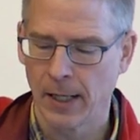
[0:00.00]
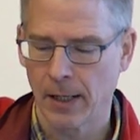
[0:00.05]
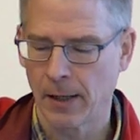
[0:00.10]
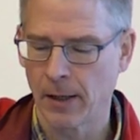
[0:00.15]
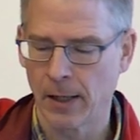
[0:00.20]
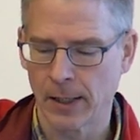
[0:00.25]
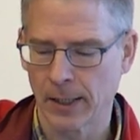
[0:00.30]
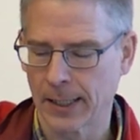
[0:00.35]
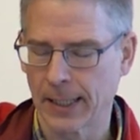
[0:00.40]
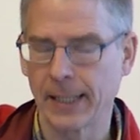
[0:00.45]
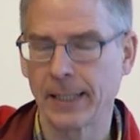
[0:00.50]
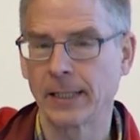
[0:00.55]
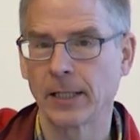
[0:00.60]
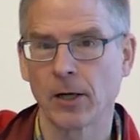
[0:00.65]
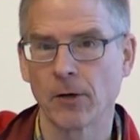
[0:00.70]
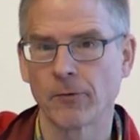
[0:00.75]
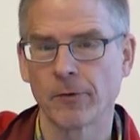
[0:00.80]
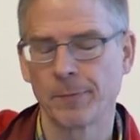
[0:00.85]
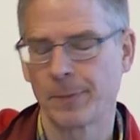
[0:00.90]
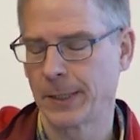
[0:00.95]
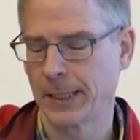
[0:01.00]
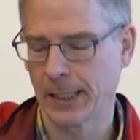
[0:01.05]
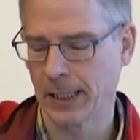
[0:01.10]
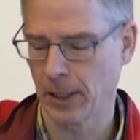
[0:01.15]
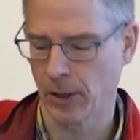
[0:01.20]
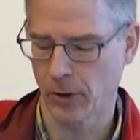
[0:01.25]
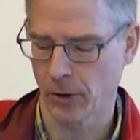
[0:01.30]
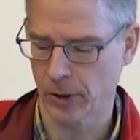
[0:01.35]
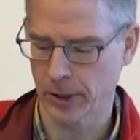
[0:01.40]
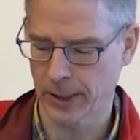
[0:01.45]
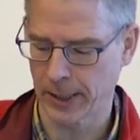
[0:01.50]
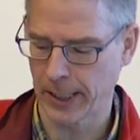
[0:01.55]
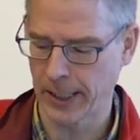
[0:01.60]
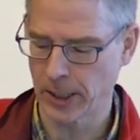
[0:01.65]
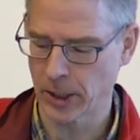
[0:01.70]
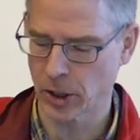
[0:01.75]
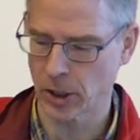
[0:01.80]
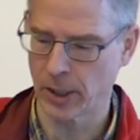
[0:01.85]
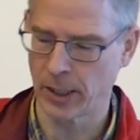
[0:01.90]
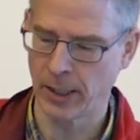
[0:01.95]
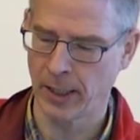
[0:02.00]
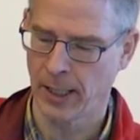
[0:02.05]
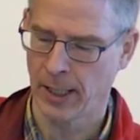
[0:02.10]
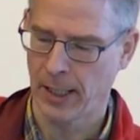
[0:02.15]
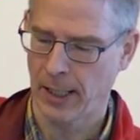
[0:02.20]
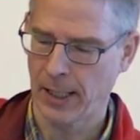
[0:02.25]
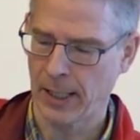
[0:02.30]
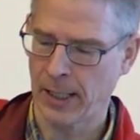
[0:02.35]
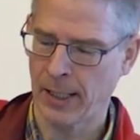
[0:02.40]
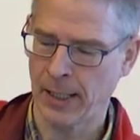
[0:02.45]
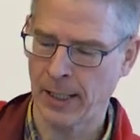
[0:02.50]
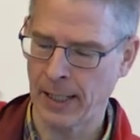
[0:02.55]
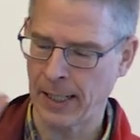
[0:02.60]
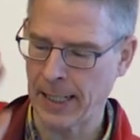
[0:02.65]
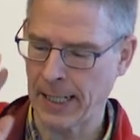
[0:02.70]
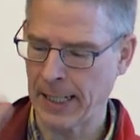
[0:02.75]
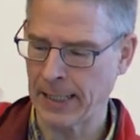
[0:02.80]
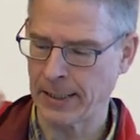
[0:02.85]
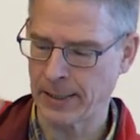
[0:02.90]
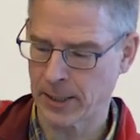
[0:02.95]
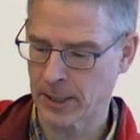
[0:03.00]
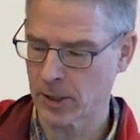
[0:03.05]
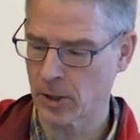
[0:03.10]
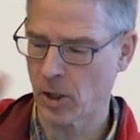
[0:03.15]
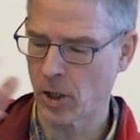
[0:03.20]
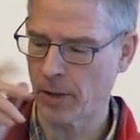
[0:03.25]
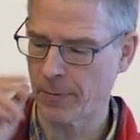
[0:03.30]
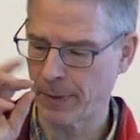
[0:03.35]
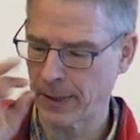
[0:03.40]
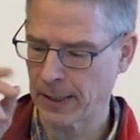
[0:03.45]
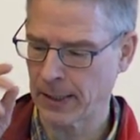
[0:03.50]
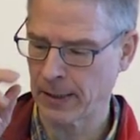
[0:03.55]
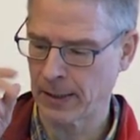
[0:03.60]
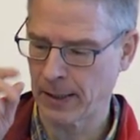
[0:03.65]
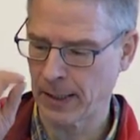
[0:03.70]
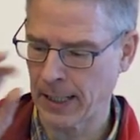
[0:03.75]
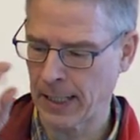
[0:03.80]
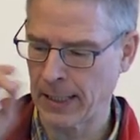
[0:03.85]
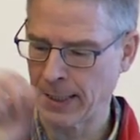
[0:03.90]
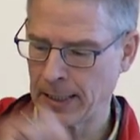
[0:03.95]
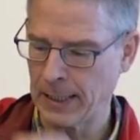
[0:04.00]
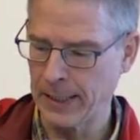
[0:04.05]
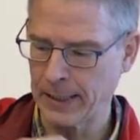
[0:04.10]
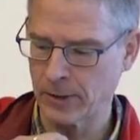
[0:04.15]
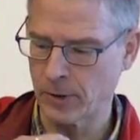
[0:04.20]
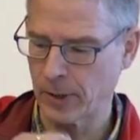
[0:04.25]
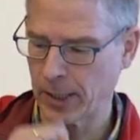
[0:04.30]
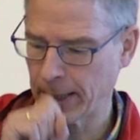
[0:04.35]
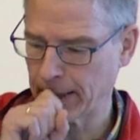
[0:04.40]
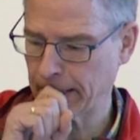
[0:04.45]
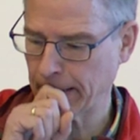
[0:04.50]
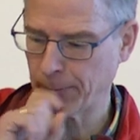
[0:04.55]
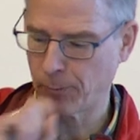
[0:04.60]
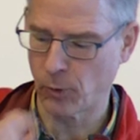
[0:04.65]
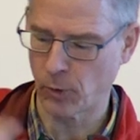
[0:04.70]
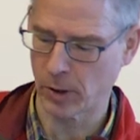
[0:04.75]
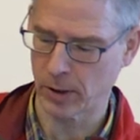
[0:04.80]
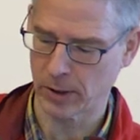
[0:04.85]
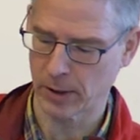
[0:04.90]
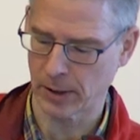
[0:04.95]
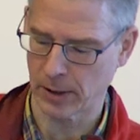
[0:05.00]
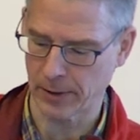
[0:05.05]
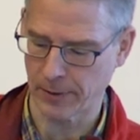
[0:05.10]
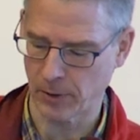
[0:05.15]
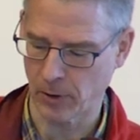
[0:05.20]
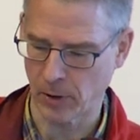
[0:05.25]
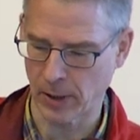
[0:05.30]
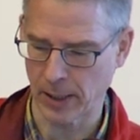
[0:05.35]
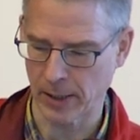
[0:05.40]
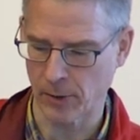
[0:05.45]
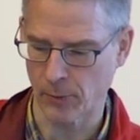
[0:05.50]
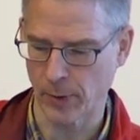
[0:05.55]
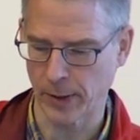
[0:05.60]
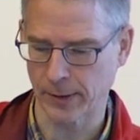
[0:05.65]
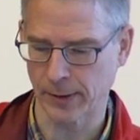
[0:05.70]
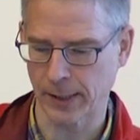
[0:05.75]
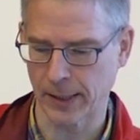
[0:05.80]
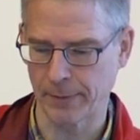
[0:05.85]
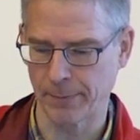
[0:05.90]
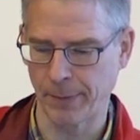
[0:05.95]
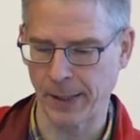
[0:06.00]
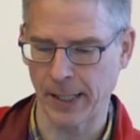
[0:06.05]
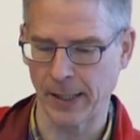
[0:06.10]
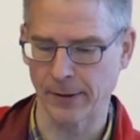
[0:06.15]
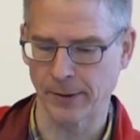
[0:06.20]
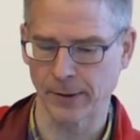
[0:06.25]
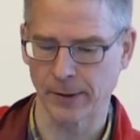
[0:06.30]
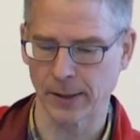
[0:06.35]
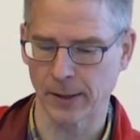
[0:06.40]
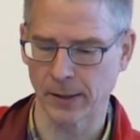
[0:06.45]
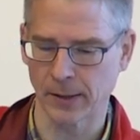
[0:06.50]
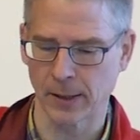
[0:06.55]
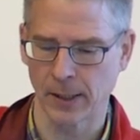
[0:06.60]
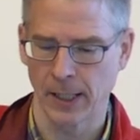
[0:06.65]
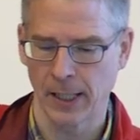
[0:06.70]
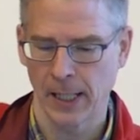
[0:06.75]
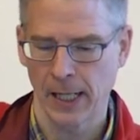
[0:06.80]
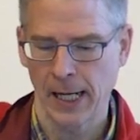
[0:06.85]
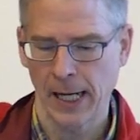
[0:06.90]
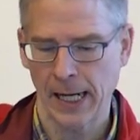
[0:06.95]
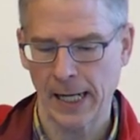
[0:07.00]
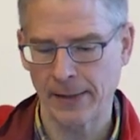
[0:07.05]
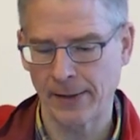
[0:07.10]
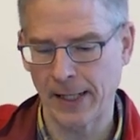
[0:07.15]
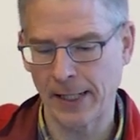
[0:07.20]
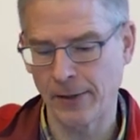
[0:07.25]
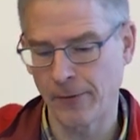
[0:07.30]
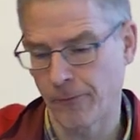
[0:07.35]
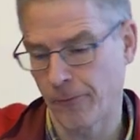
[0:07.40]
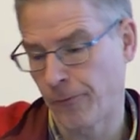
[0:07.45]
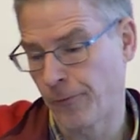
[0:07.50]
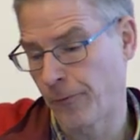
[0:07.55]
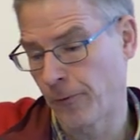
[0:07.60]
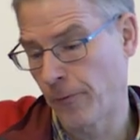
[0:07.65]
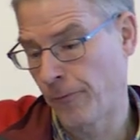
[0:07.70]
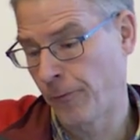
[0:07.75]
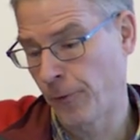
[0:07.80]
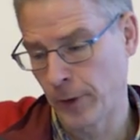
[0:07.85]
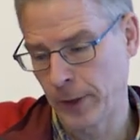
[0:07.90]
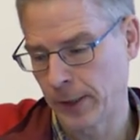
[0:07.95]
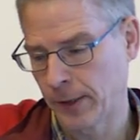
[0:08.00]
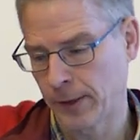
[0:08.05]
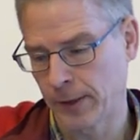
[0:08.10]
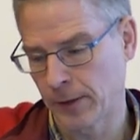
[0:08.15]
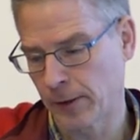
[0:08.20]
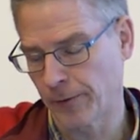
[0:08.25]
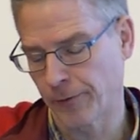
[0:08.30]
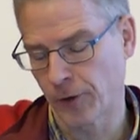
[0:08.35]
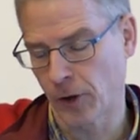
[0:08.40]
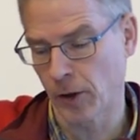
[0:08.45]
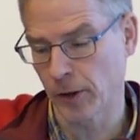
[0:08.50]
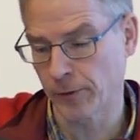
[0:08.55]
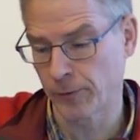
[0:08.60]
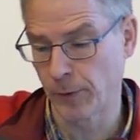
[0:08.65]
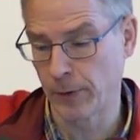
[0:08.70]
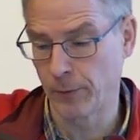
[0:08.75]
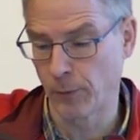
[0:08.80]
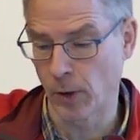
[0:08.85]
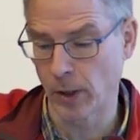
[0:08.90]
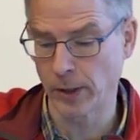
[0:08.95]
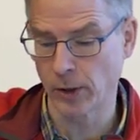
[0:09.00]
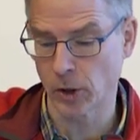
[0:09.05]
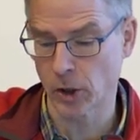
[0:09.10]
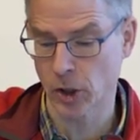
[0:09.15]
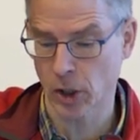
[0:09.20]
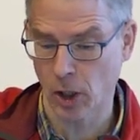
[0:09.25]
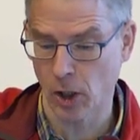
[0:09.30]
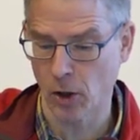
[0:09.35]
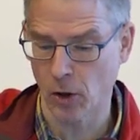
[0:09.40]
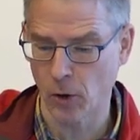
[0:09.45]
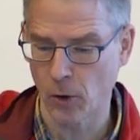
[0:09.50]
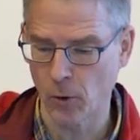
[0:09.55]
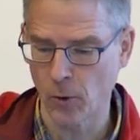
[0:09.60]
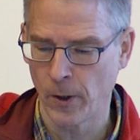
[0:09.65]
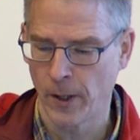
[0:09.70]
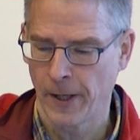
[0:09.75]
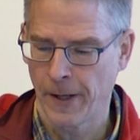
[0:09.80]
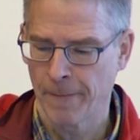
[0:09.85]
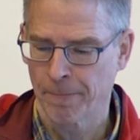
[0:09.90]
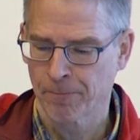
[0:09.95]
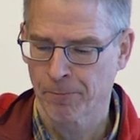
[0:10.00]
uh, grating of a particular orientation uh, and stop and, and lick to get some water or otherwise run past it. And then, for instance, of course, we want to show